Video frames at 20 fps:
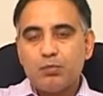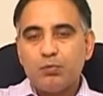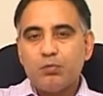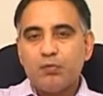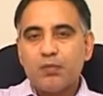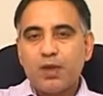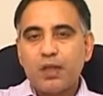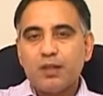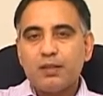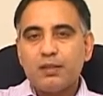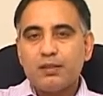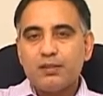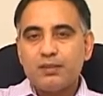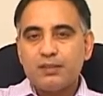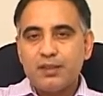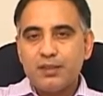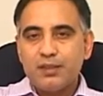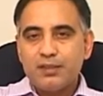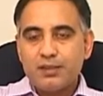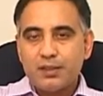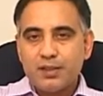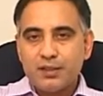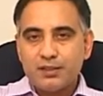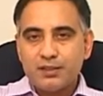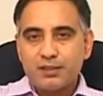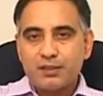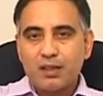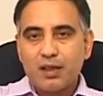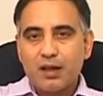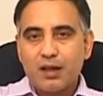When the disease
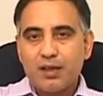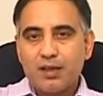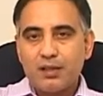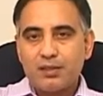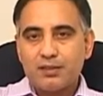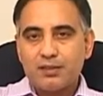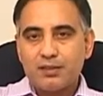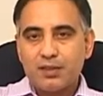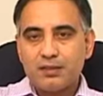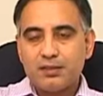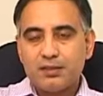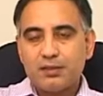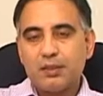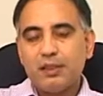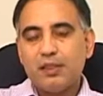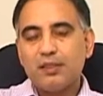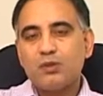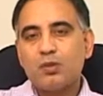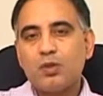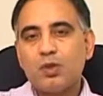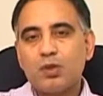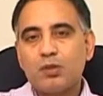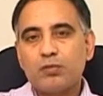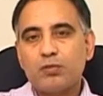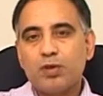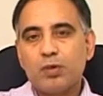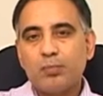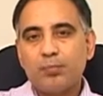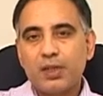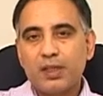reaches a higher stage, it leads to a lot
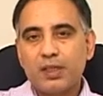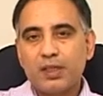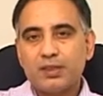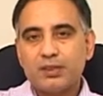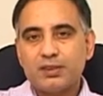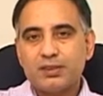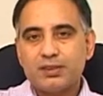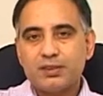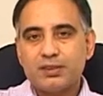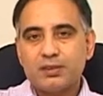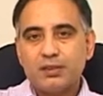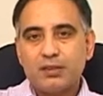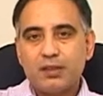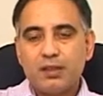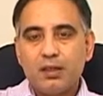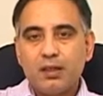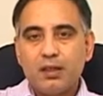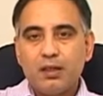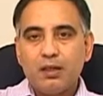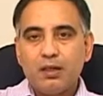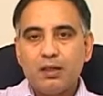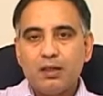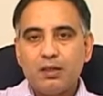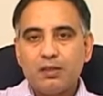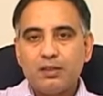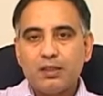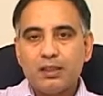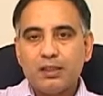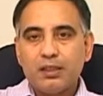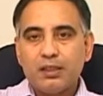of complications.
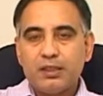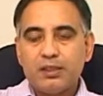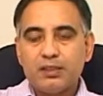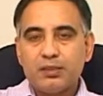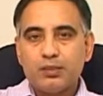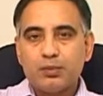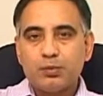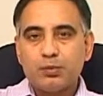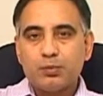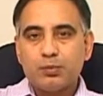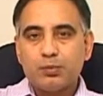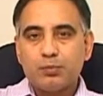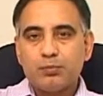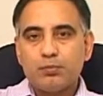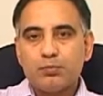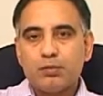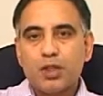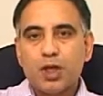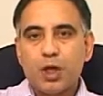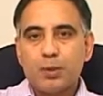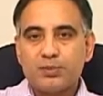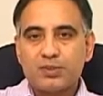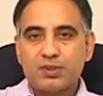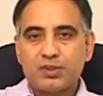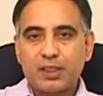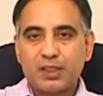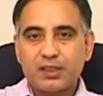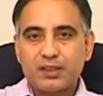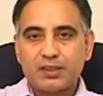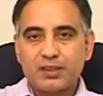It can lead to
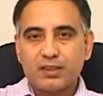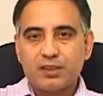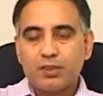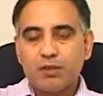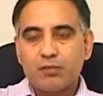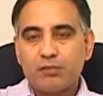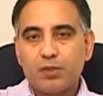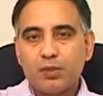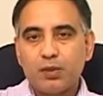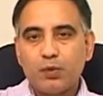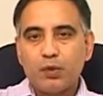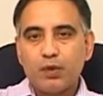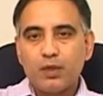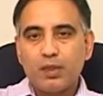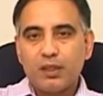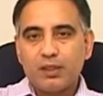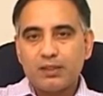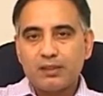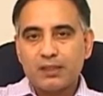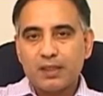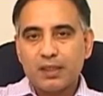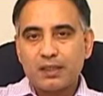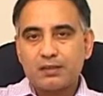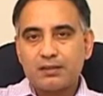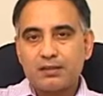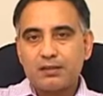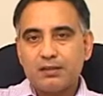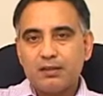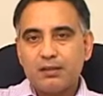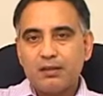obstructions of the urinary
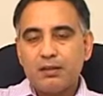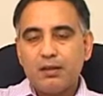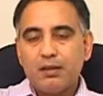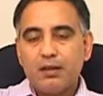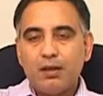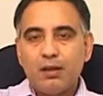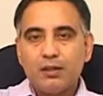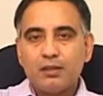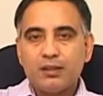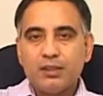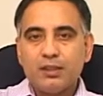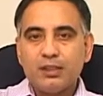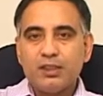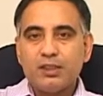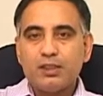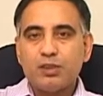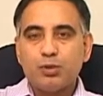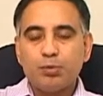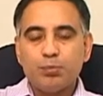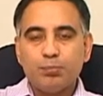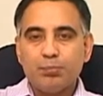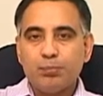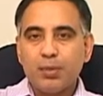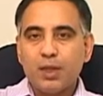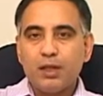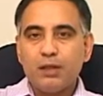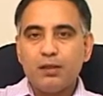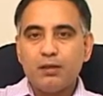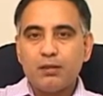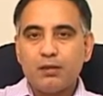tract, it can lead to
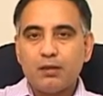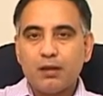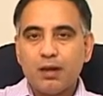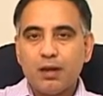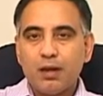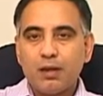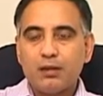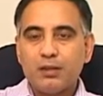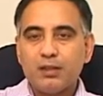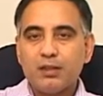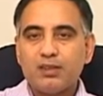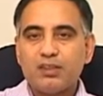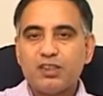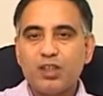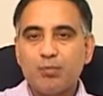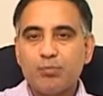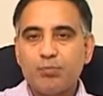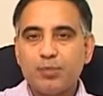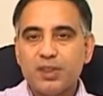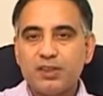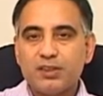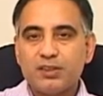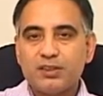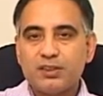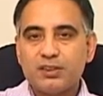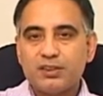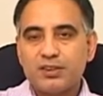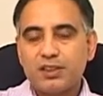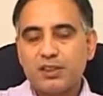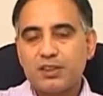pain and in some
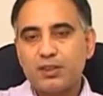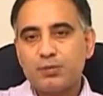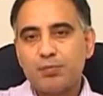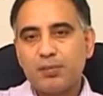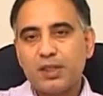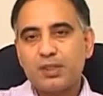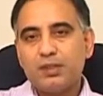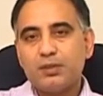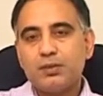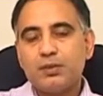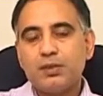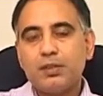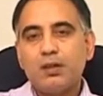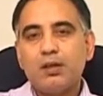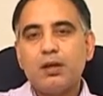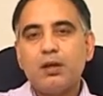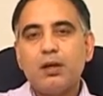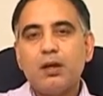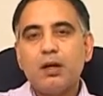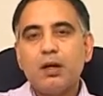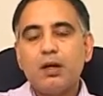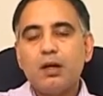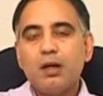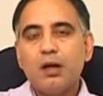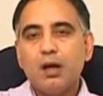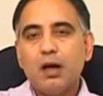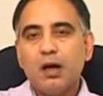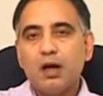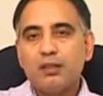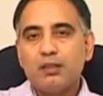patients it can spread to the
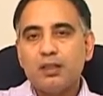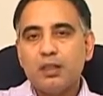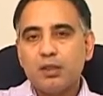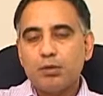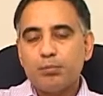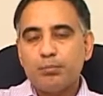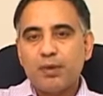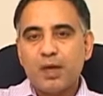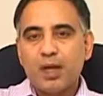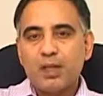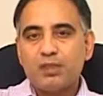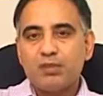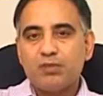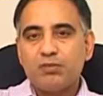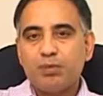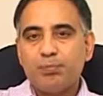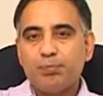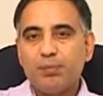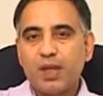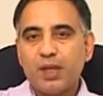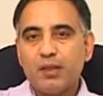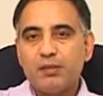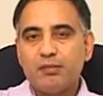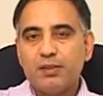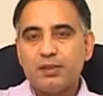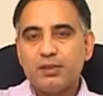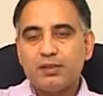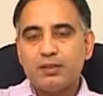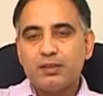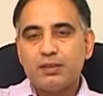other parts of the
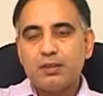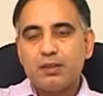pelvis